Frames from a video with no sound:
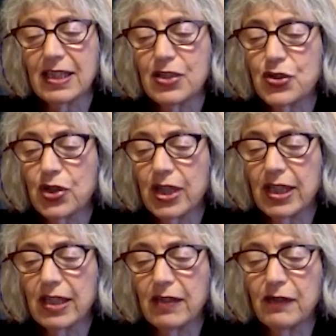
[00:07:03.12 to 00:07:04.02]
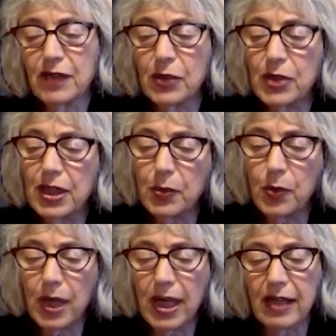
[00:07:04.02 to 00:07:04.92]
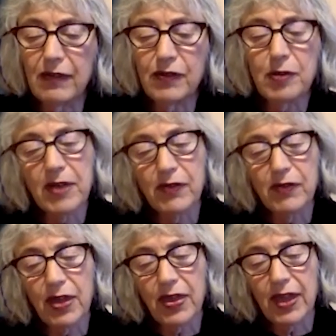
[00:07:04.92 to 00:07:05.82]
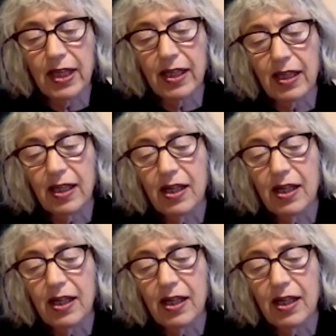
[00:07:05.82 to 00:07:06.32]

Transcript: enjoying, floating away from everything,